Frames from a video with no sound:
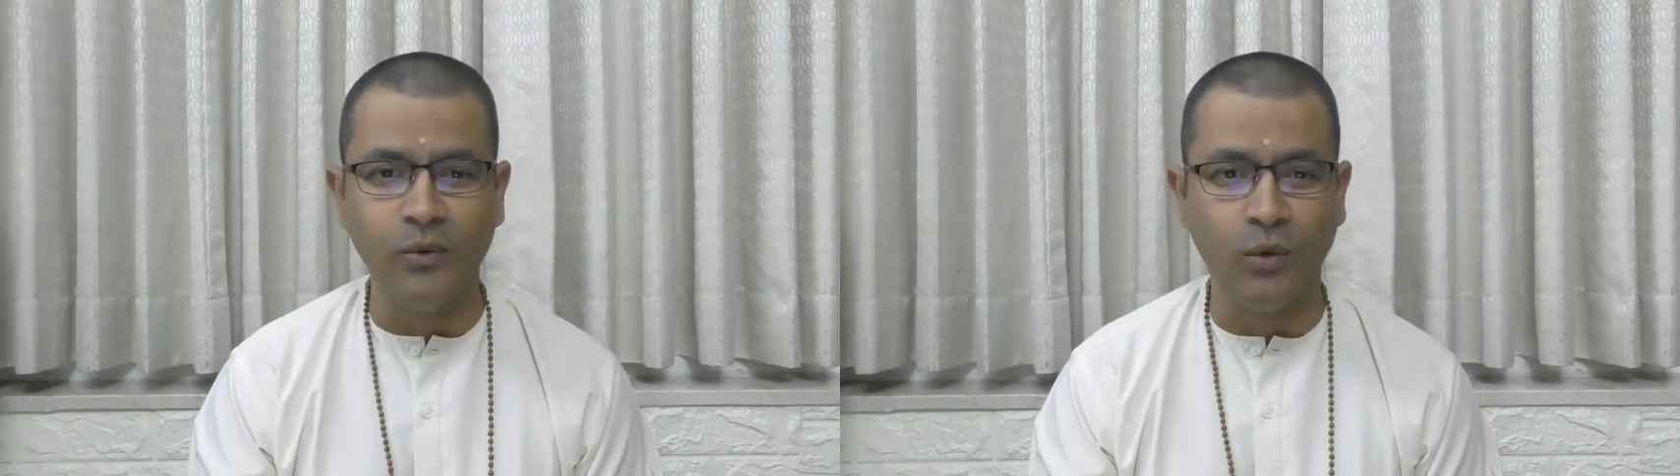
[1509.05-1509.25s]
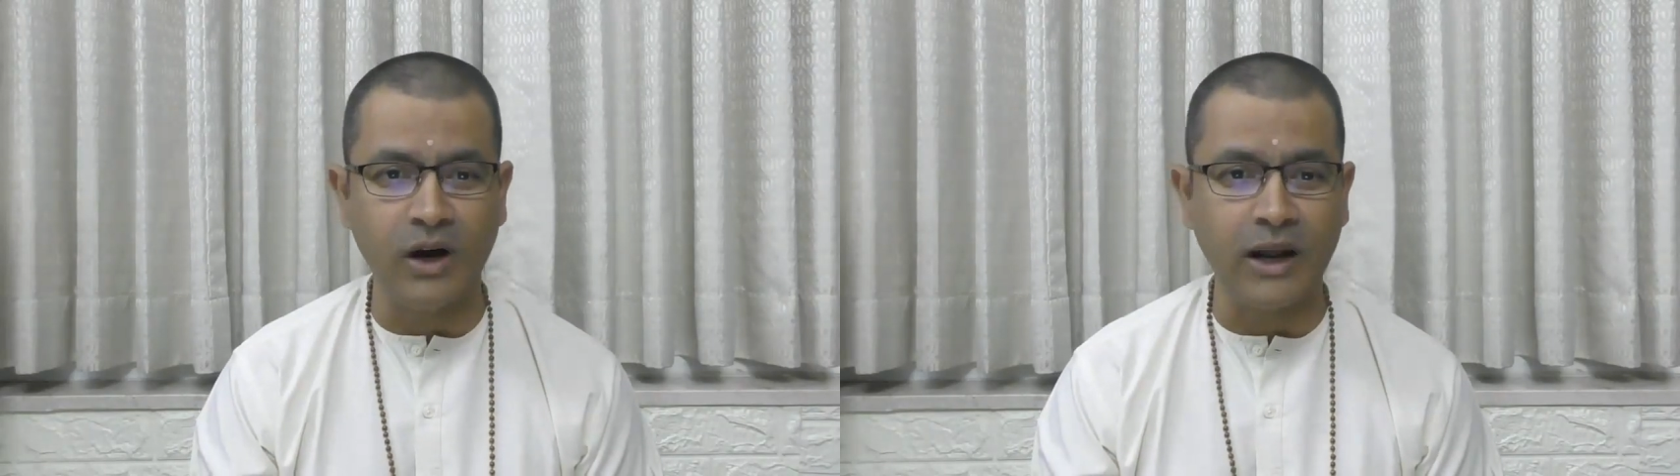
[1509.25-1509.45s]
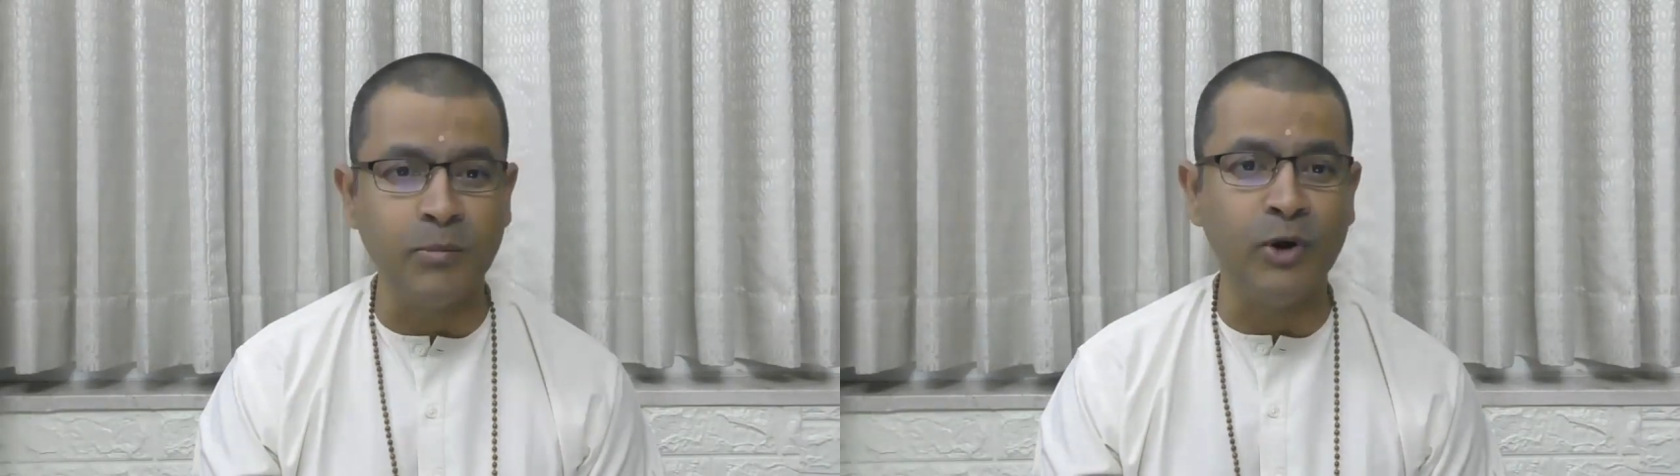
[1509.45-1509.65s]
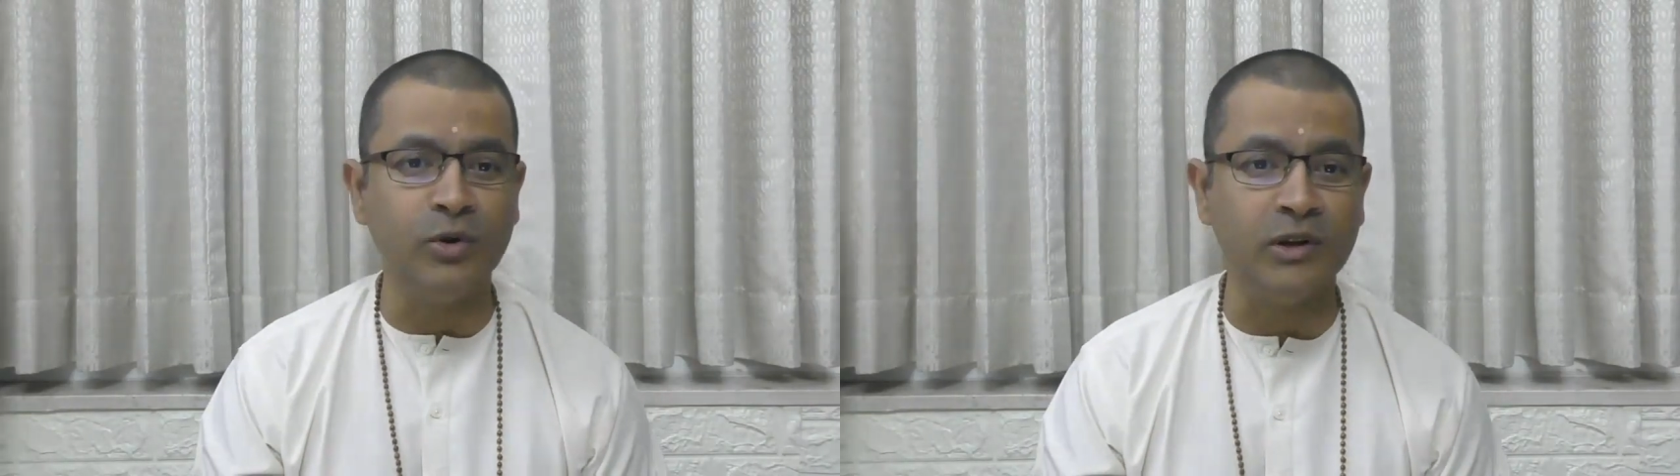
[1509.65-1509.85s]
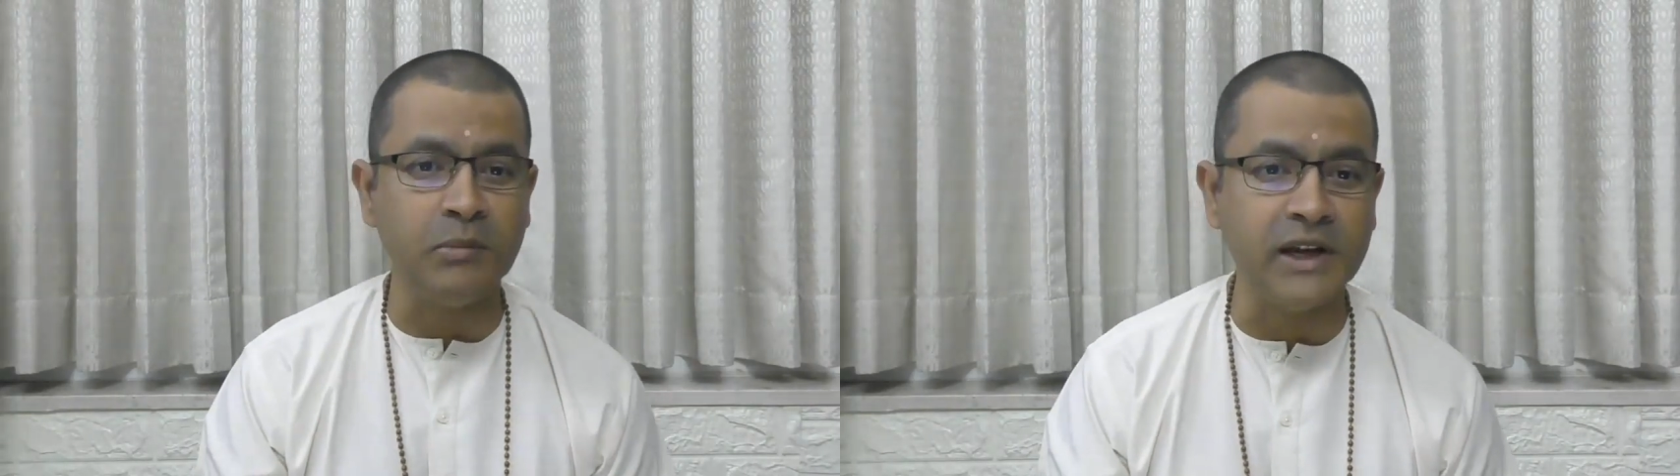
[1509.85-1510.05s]
what happened
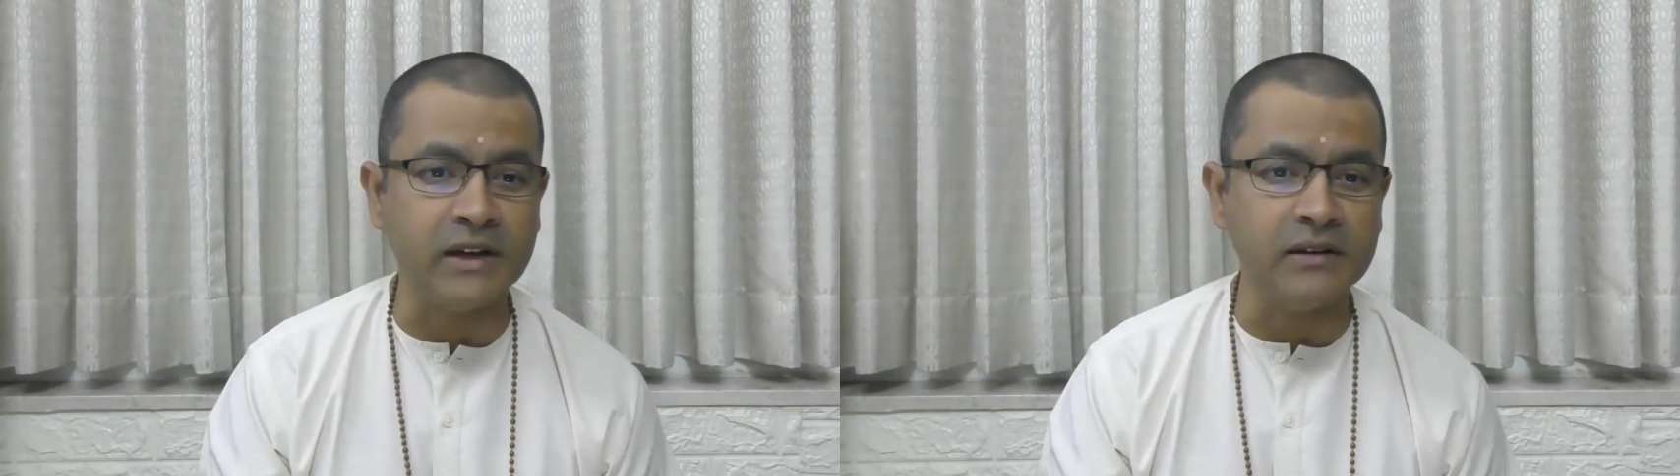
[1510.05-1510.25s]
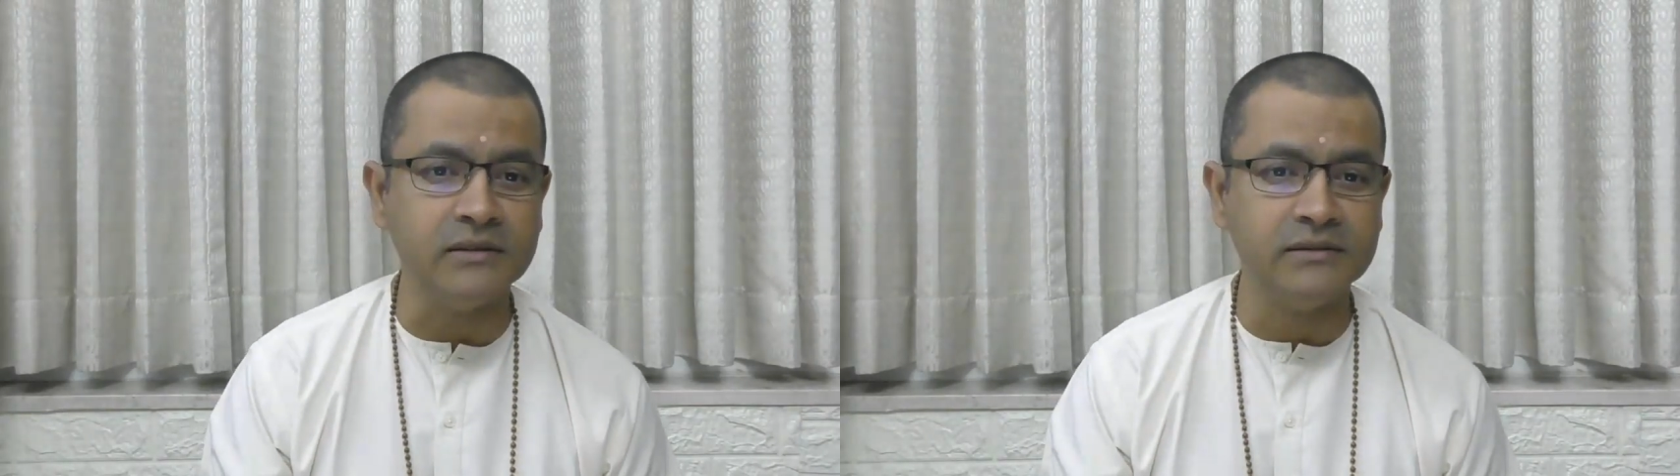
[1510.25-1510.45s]
to the bike.